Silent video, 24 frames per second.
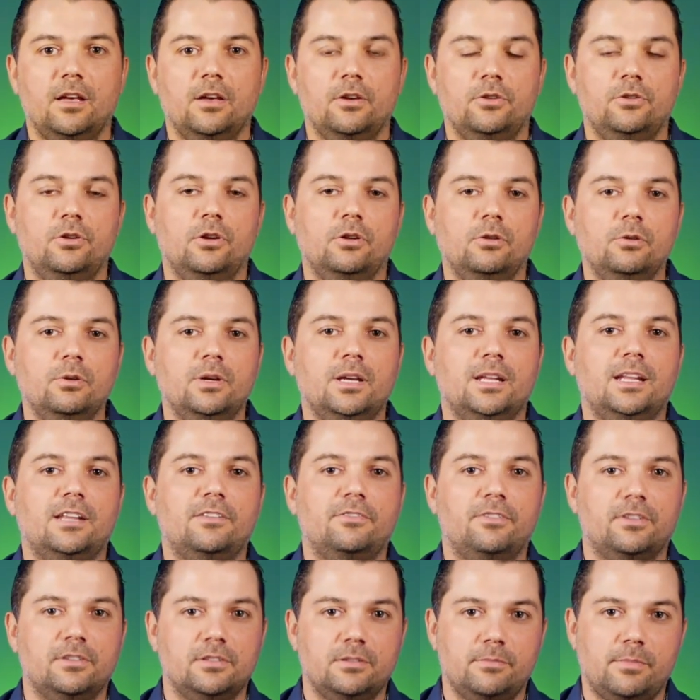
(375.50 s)
You're looking at
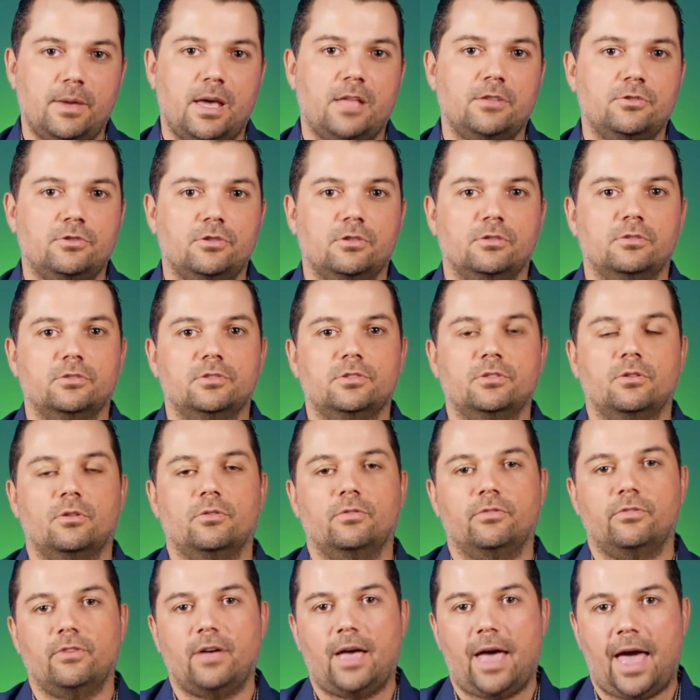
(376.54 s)
fundamentals of
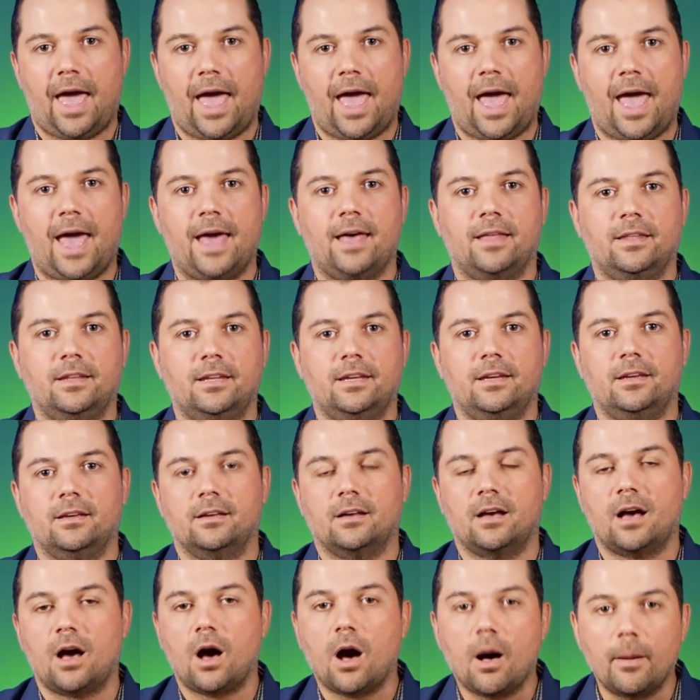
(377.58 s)
any
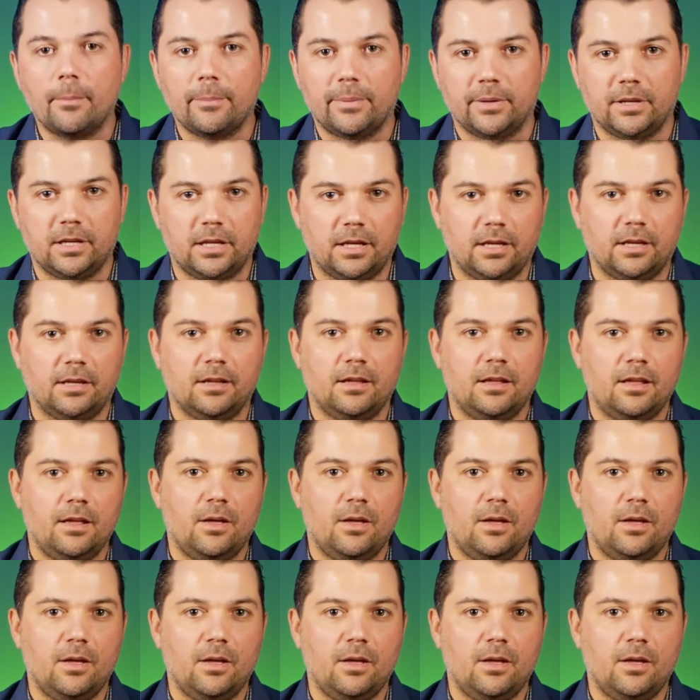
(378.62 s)
company,